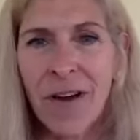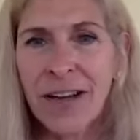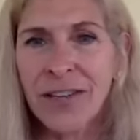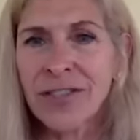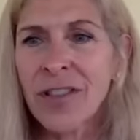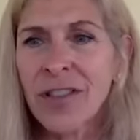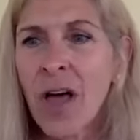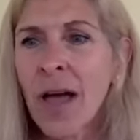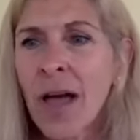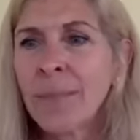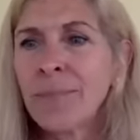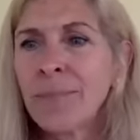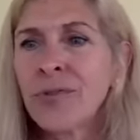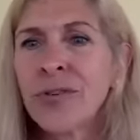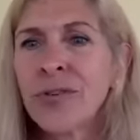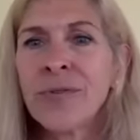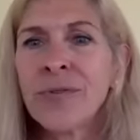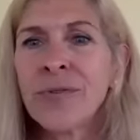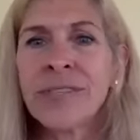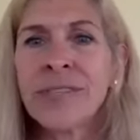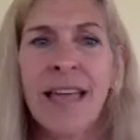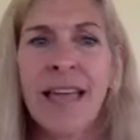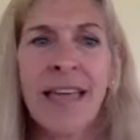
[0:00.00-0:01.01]
throw in a lot of
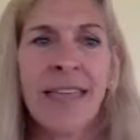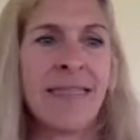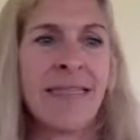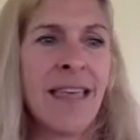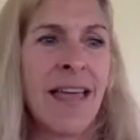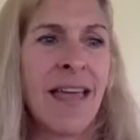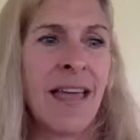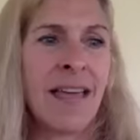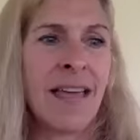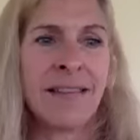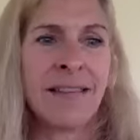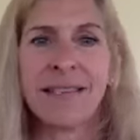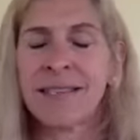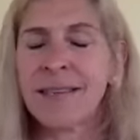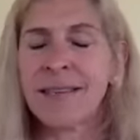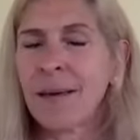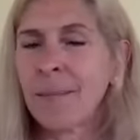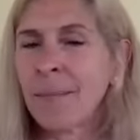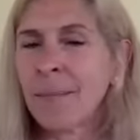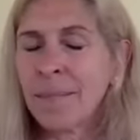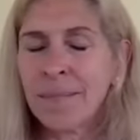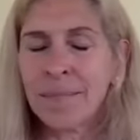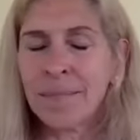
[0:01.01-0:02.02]
fresh lime juice
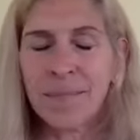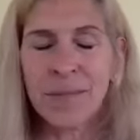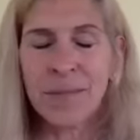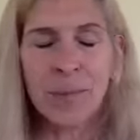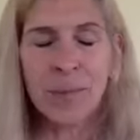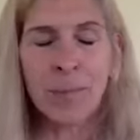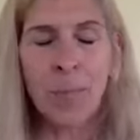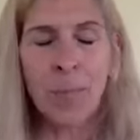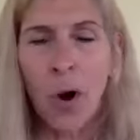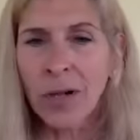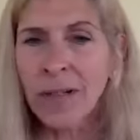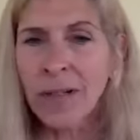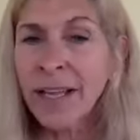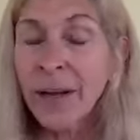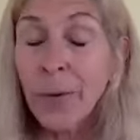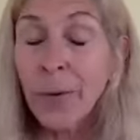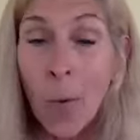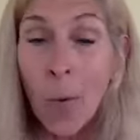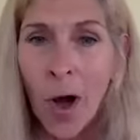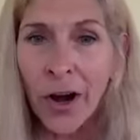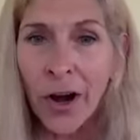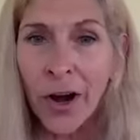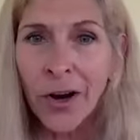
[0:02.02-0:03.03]
and then some
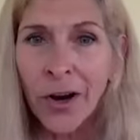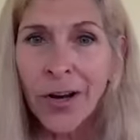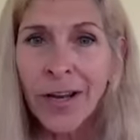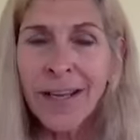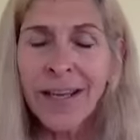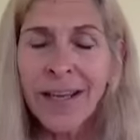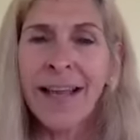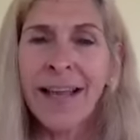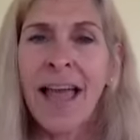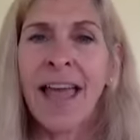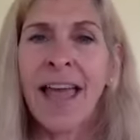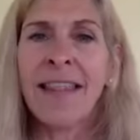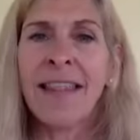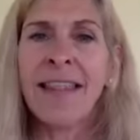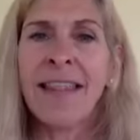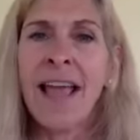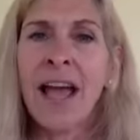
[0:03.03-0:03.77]
sparkling water.